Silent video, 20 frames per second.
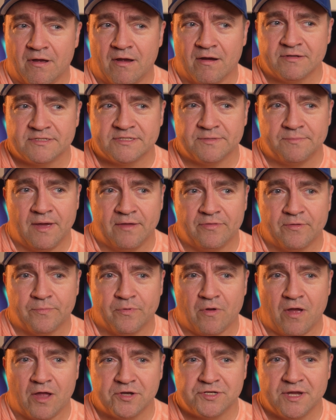are some other
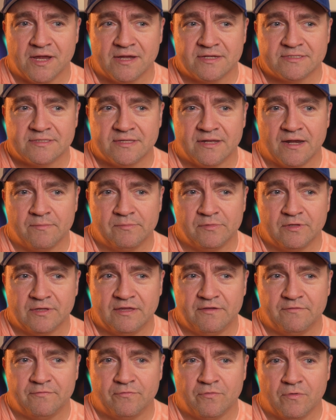projects that I'm
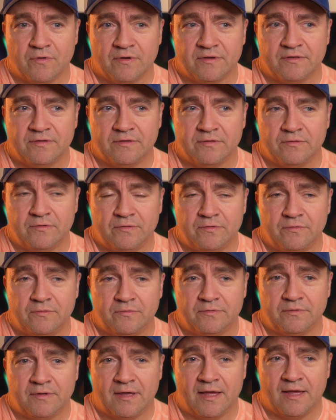looking forward
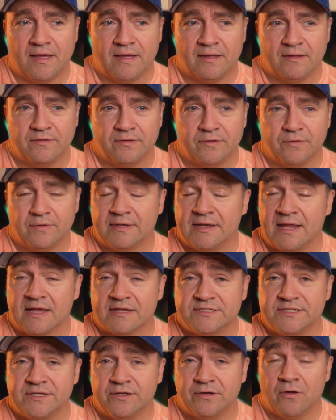to doing
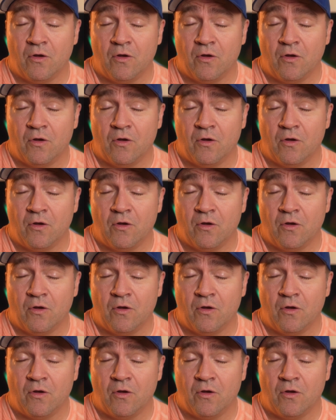next year.